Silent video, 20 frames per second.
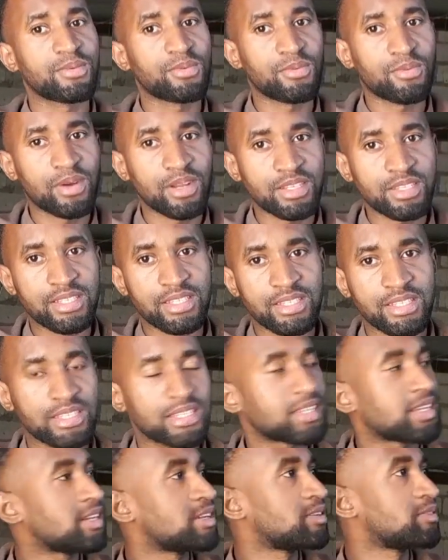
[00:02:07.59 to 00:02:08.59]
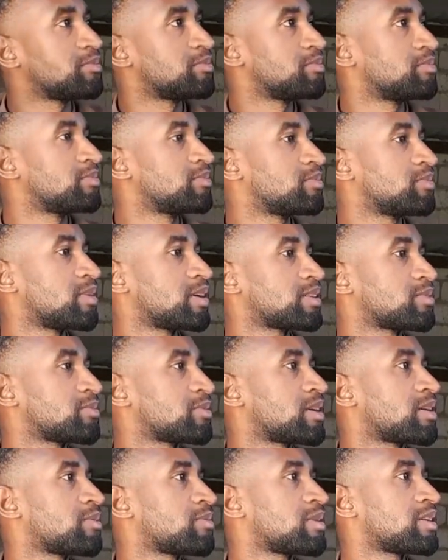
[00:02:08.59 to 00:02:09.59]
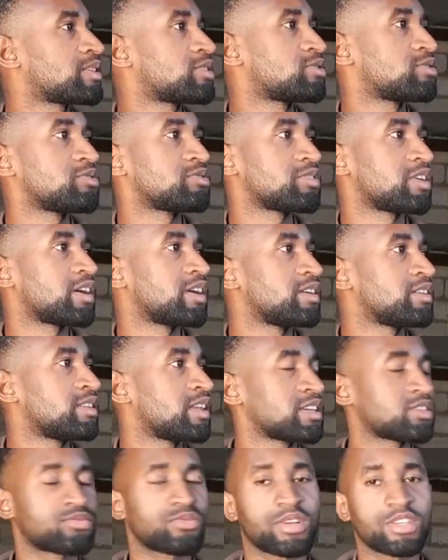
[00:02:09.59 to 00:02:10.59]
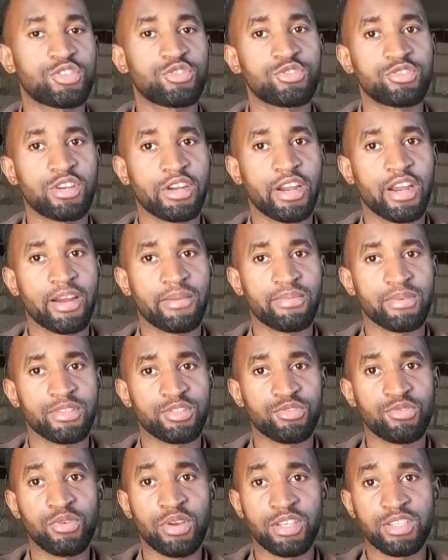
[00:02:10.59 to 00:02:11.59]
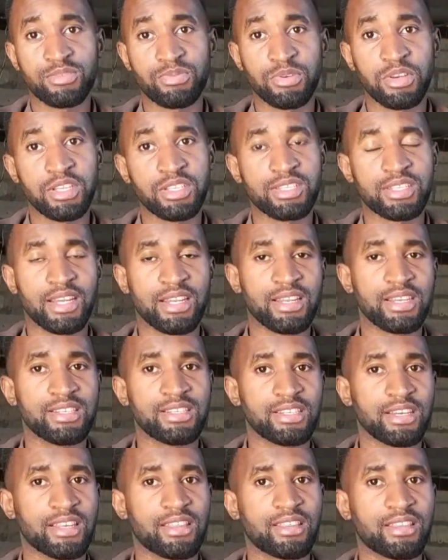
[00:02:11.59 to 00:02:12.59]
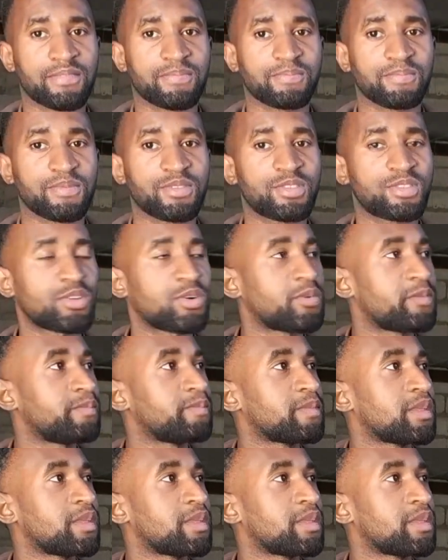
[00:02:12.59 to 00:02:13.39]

what usually, that's what usually happens. You experience sudden death. So